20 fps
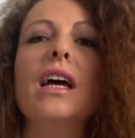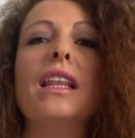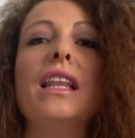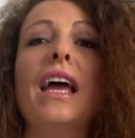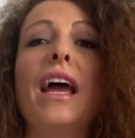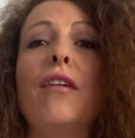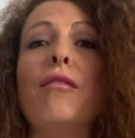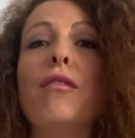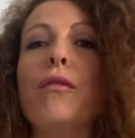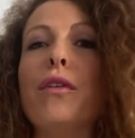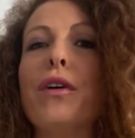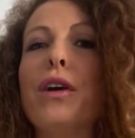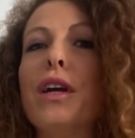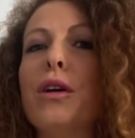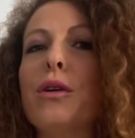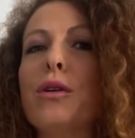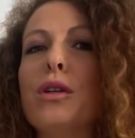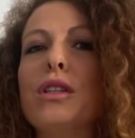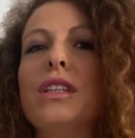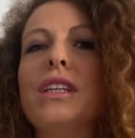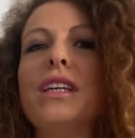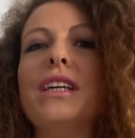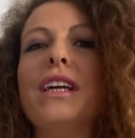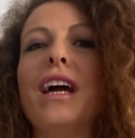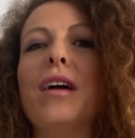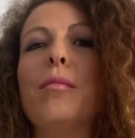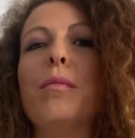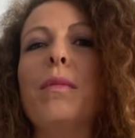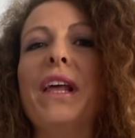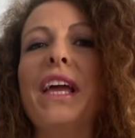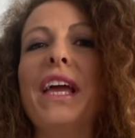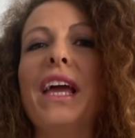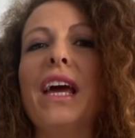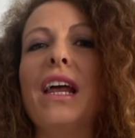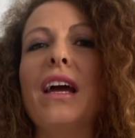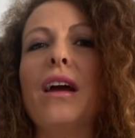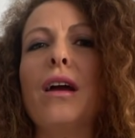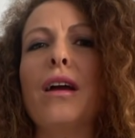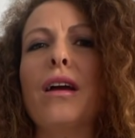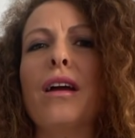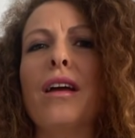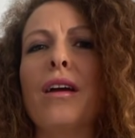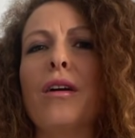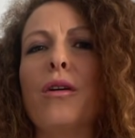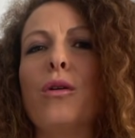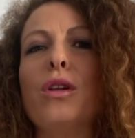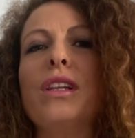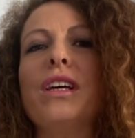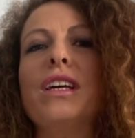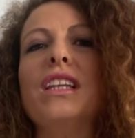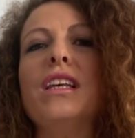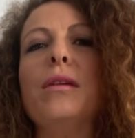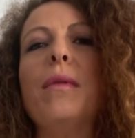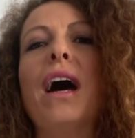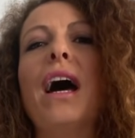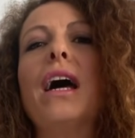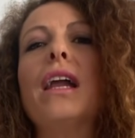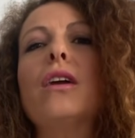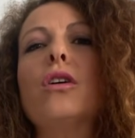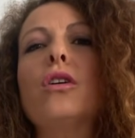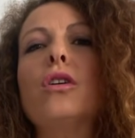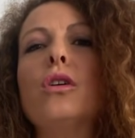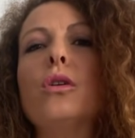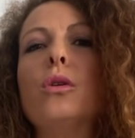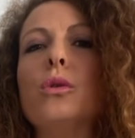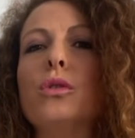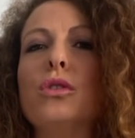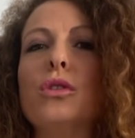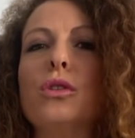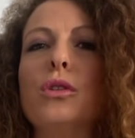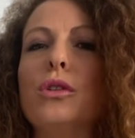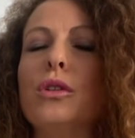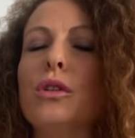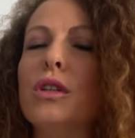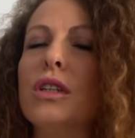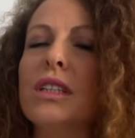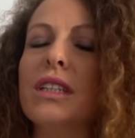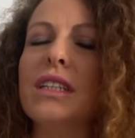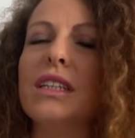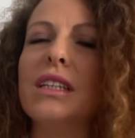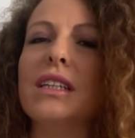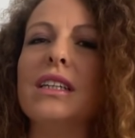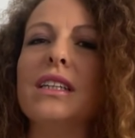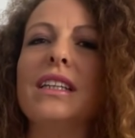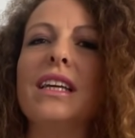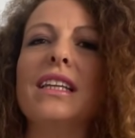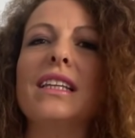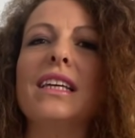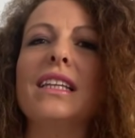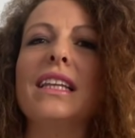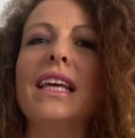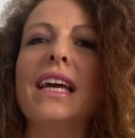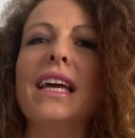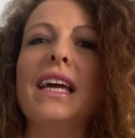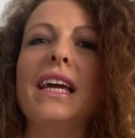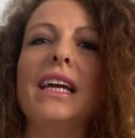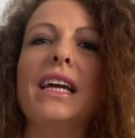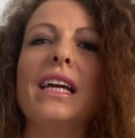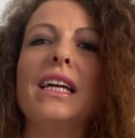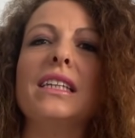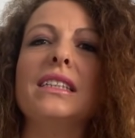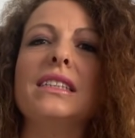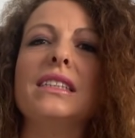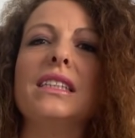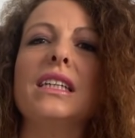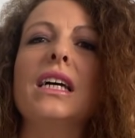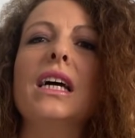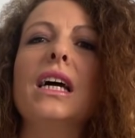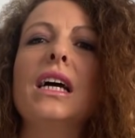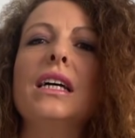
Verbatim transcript: They have a very good young player called Dimarco who scored the other day against.